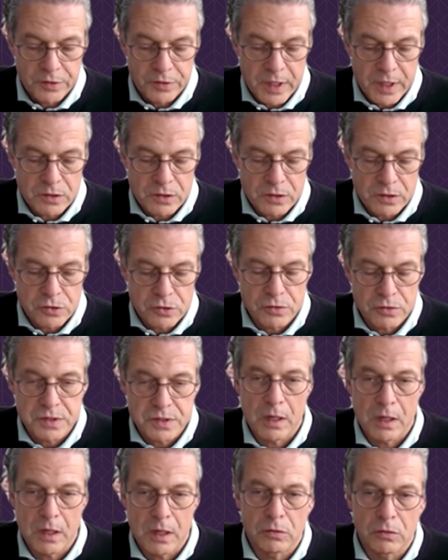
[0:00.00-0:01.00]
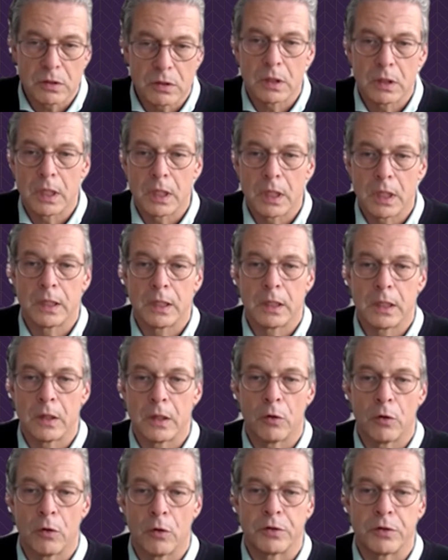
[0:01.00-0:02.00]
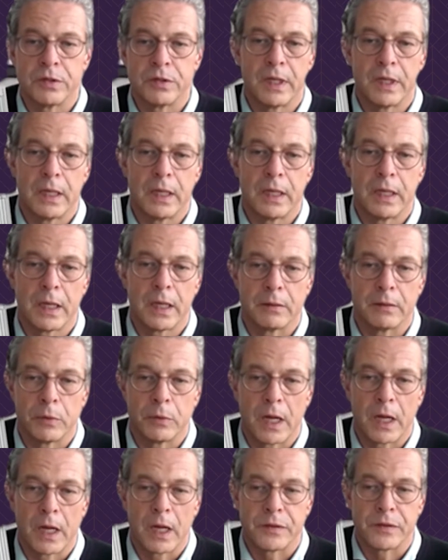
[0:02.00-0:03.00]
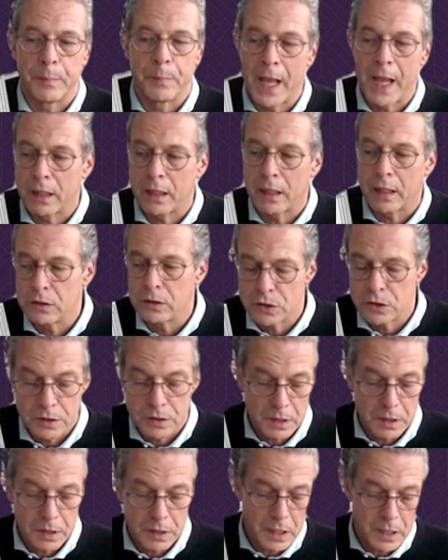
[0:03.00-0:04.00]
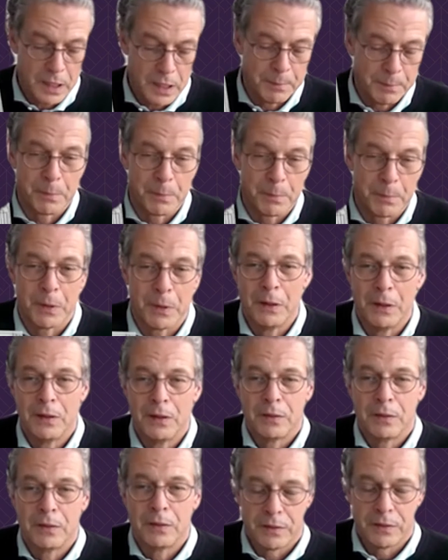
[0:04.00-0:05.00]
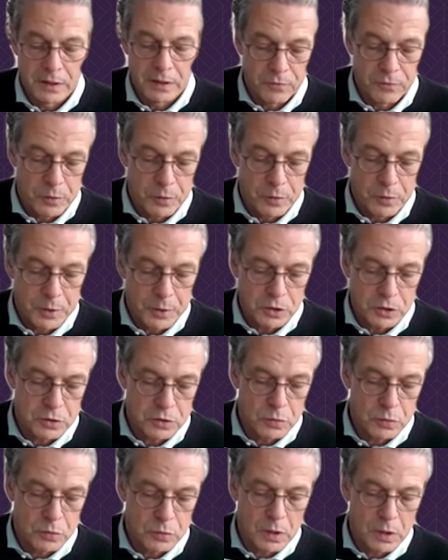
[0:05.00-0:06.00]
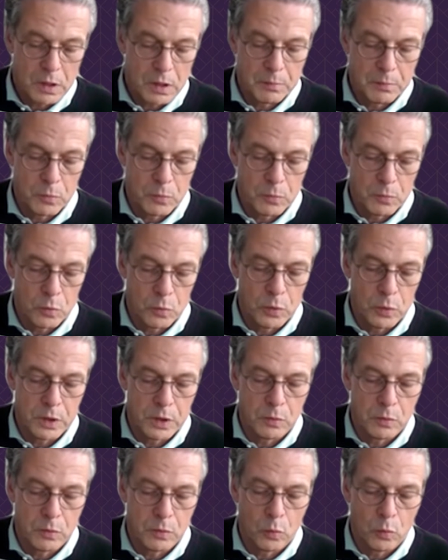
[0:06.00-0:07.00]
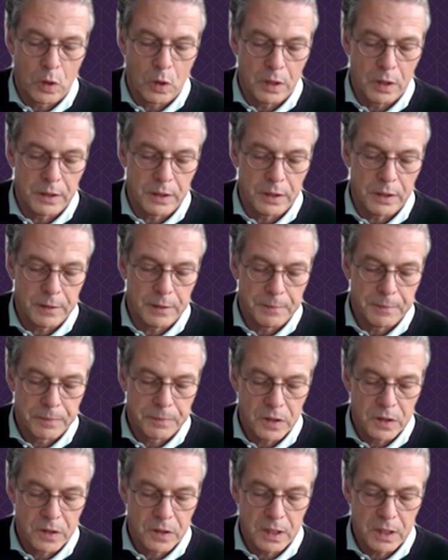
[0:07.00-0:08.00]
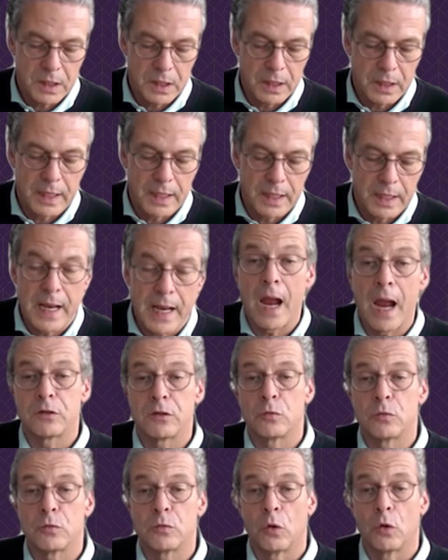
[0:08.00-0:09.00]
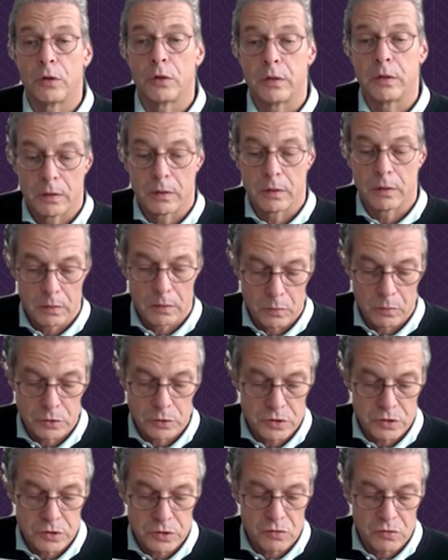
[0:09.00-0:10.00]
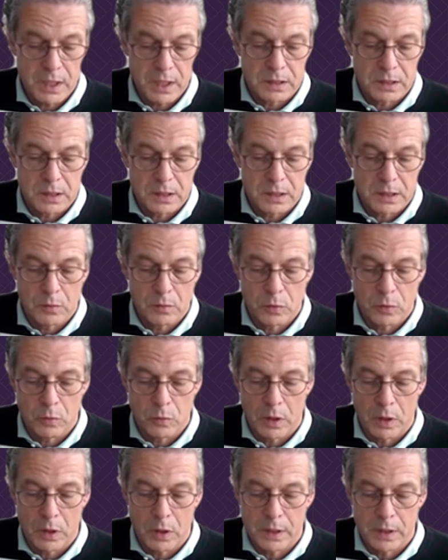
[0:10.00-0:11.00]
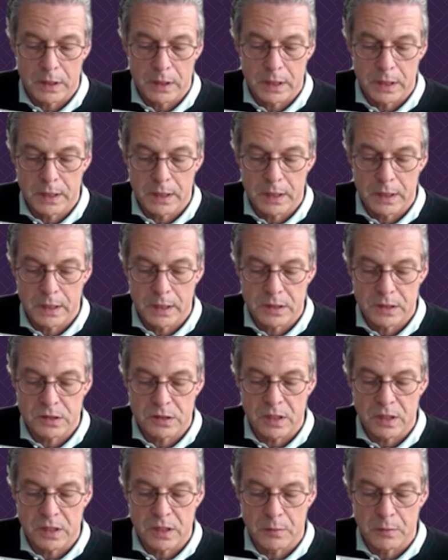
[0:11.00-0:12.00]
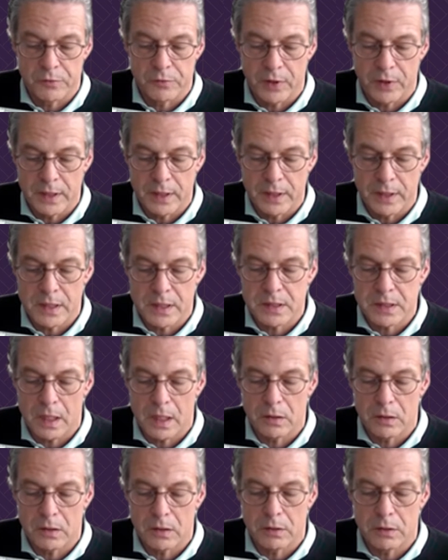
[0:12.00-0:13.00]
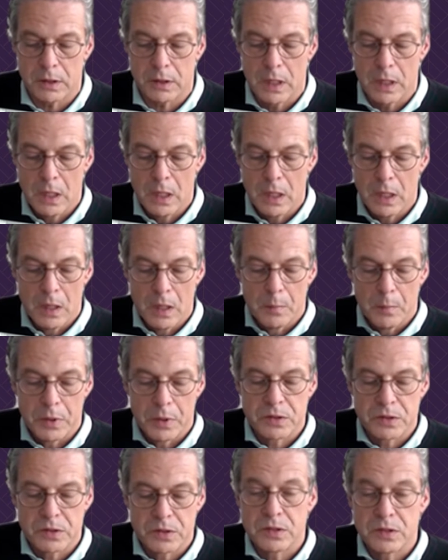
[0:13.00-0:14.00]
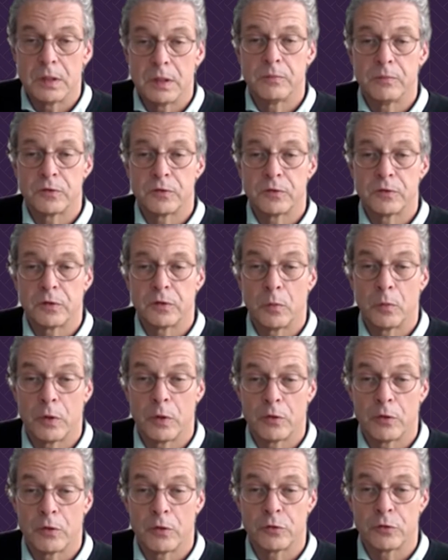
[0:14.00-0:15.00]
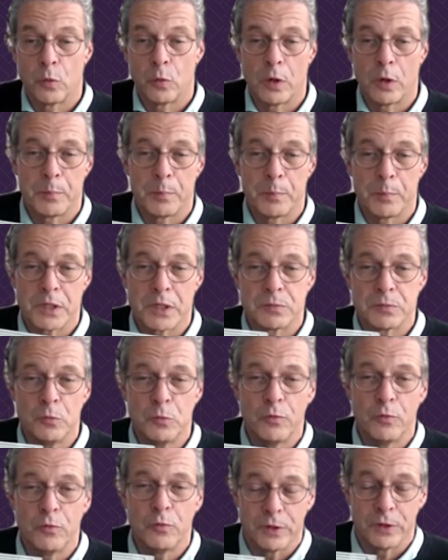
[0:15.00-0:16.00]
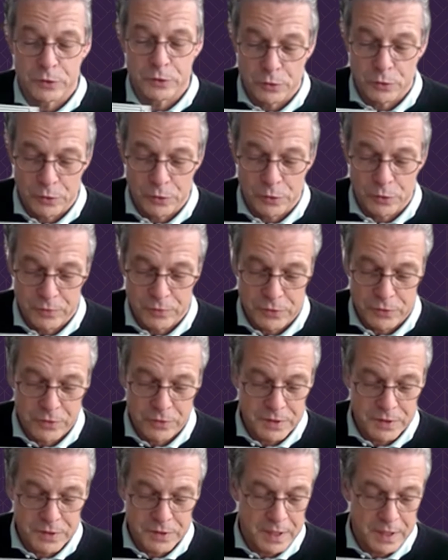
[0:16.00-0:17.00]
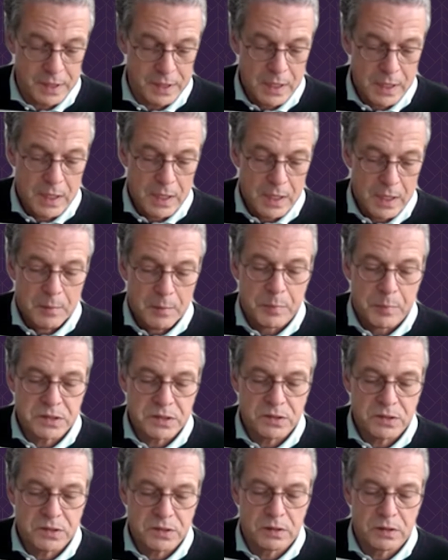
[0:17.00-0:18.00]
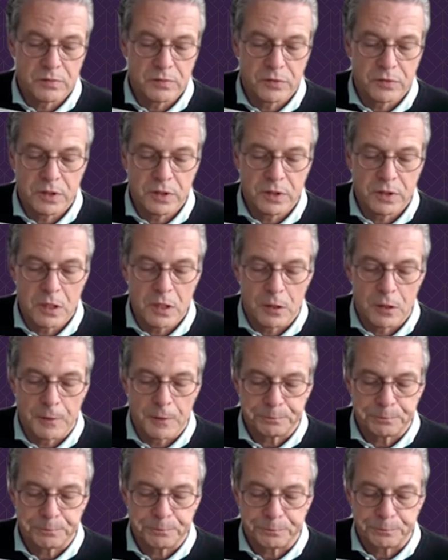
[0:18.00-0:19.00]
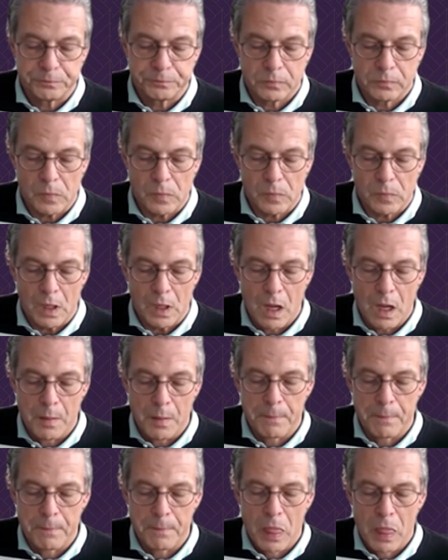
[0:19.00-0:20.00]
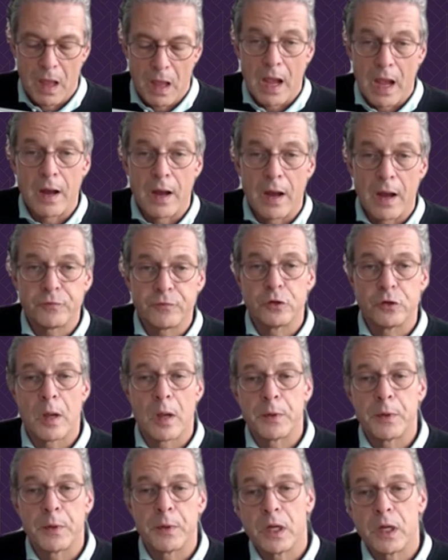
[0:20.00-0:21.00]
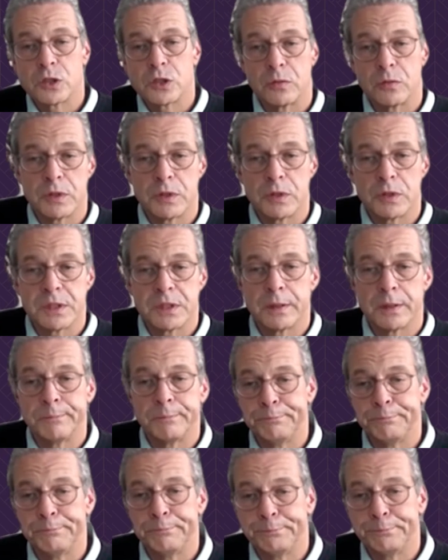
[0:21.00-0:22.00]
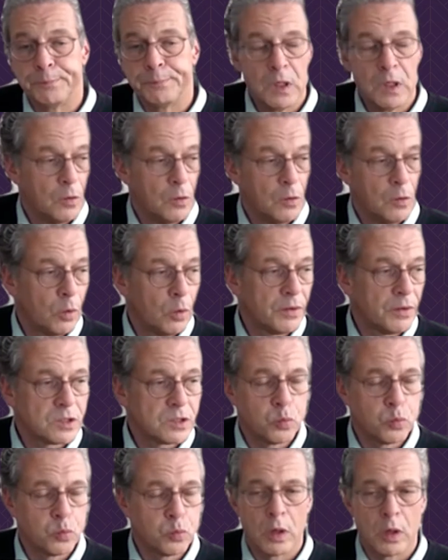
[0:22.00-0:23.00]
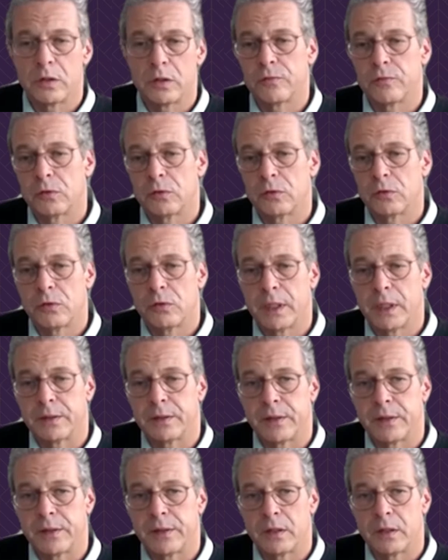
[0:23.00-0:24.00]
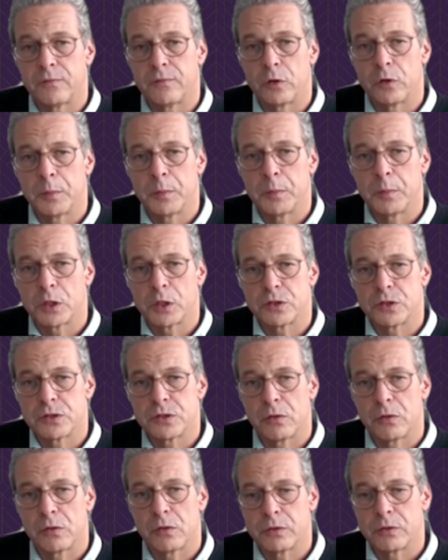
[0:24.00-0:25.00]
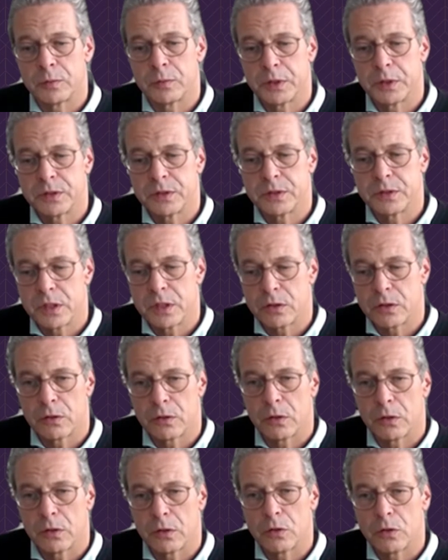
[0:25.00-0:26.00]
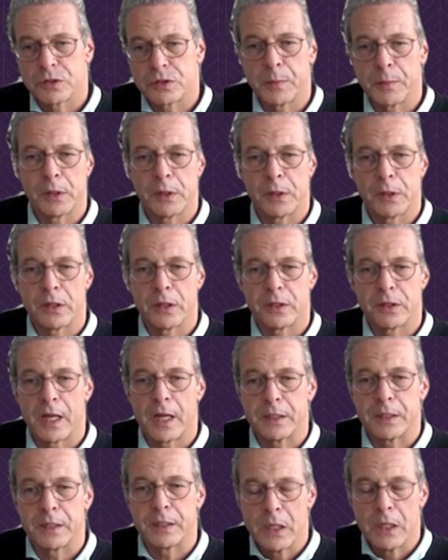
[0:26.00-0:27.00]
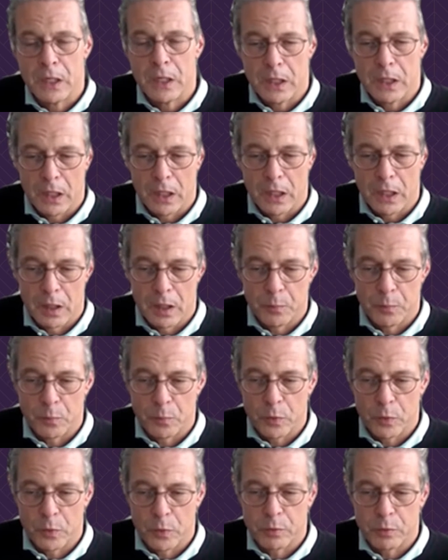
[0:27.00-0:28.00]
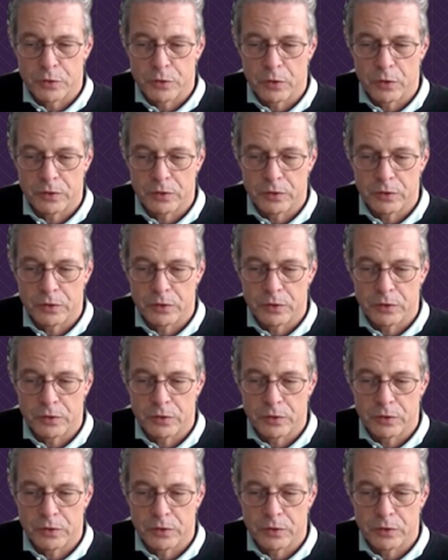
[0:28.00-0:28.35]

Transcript: Today it turns out, today we got the package. Thank you very much. We won an ACT award, which is great, and we won it in the sustainable finance category, but it seems that we also won best movie, sort of, so to say, best deal of the year. After nomination, we said, well, that's wonderful, great, thank you very much. Is there going to be a dinner, something like that? We were